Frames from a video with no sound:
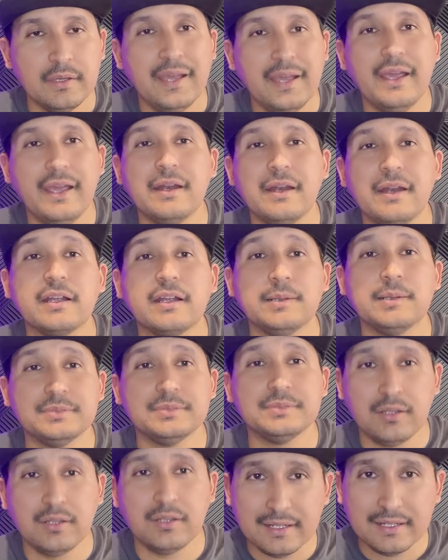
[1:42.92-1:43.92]
and it comes
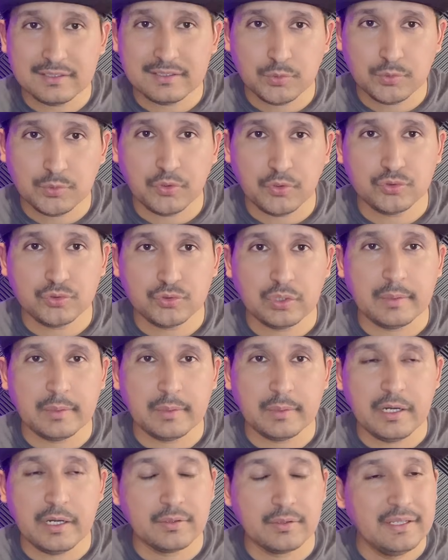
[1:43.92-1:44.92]
out like it's supposed to
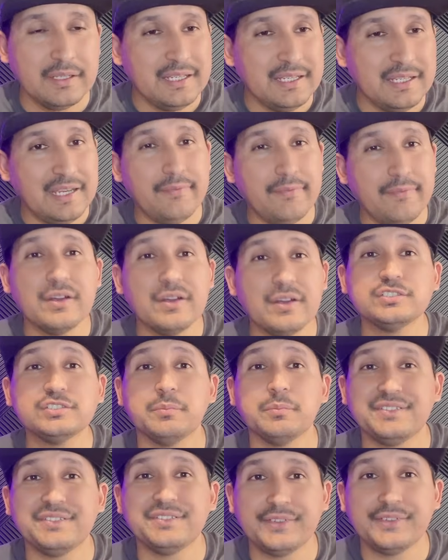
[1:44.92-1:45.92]
come out. If there's a
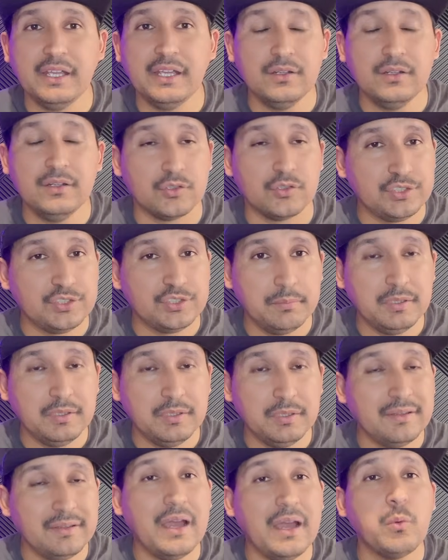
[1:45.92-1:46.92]
mistake or
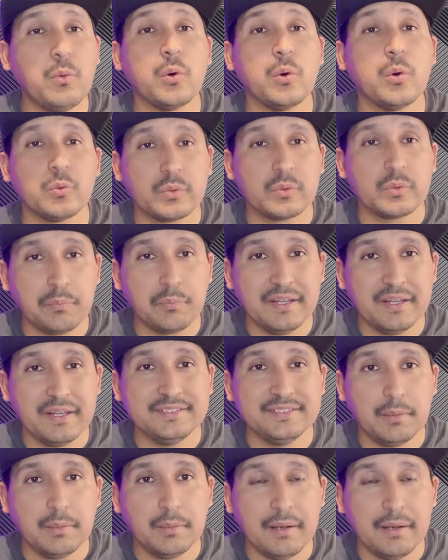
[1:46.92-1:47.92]
something, they will replace
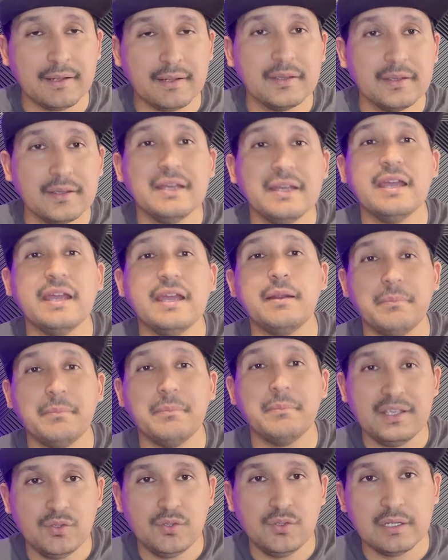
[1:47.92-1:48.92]
that plaque and
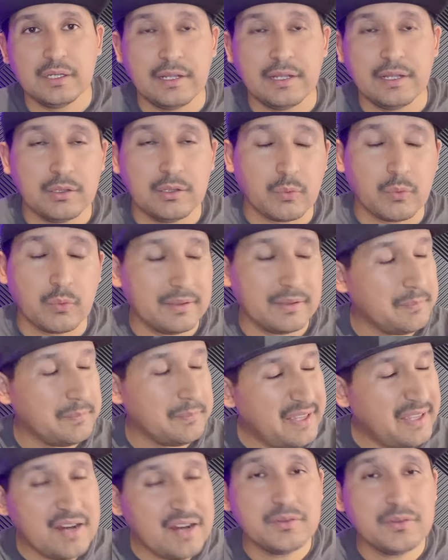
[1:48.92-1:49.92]
make you another one.
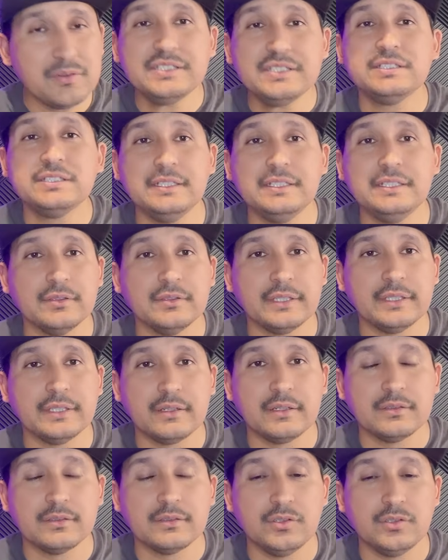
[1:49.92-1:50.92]
Guarantee on that.
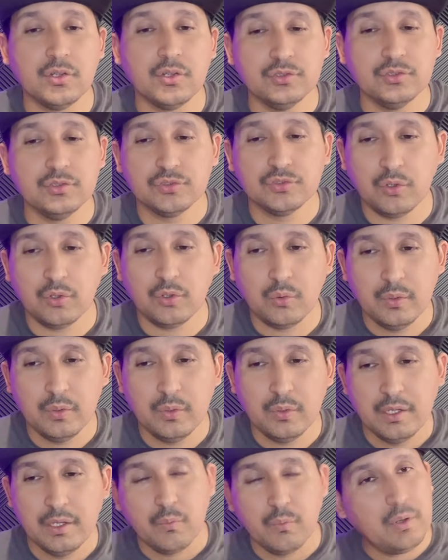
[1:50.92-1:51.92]
So
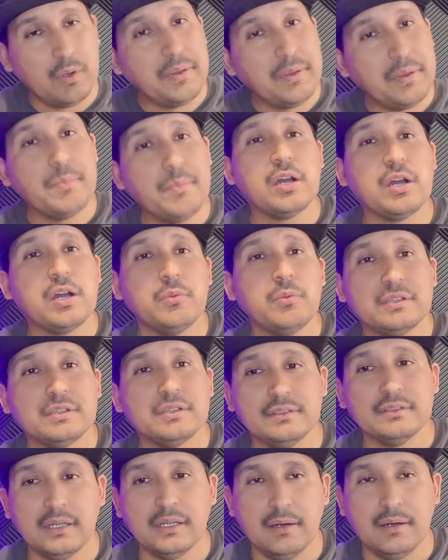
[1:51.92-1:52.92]
when people come with
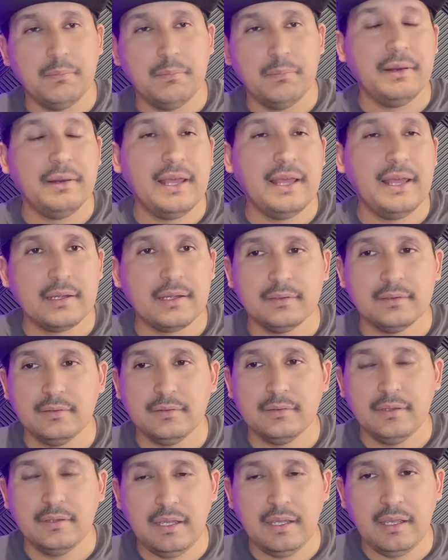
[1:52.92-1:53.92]
this plaque
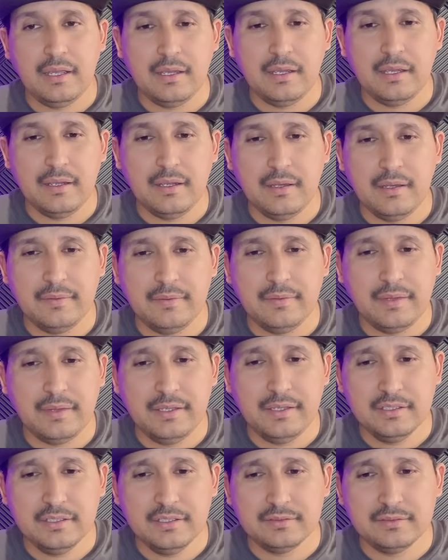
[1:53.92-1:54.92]
and they
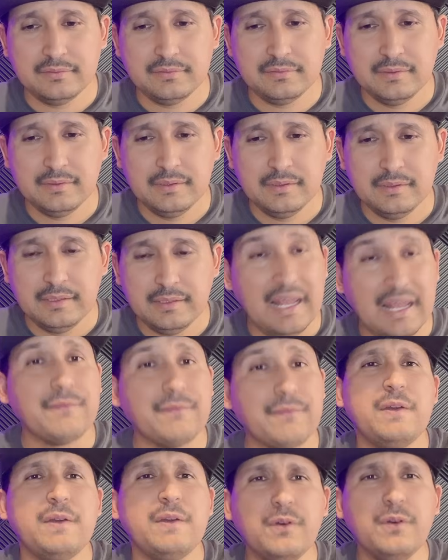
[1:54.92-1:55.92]
just, like,
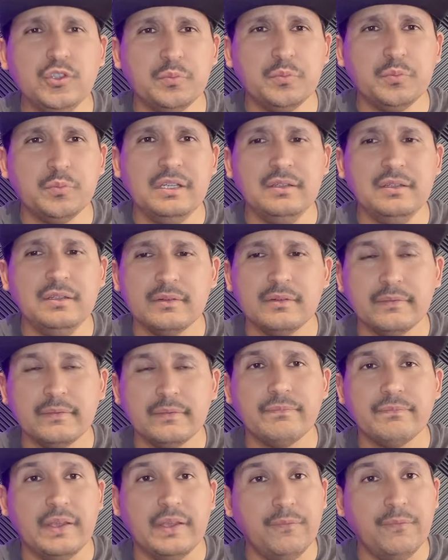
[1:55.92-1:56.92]
if it was me,
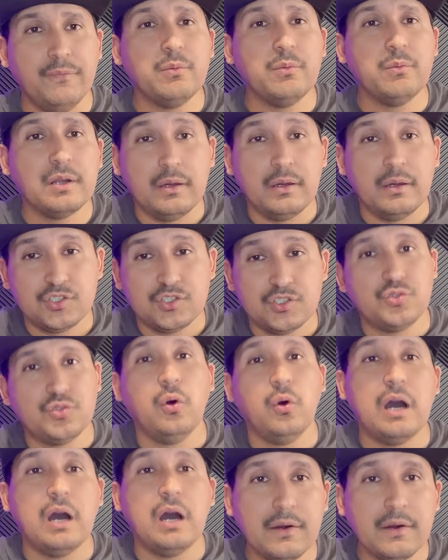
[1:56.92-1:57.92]
if I want to show
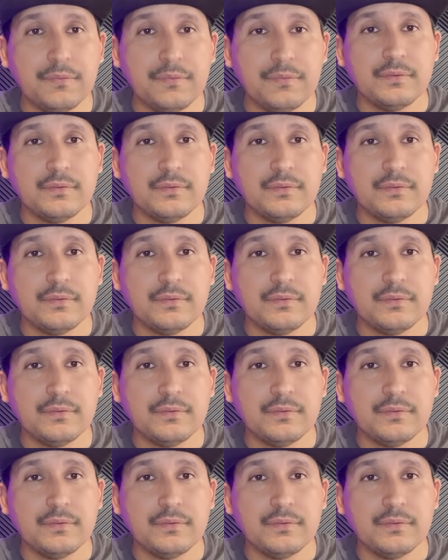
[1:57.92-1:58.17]
off,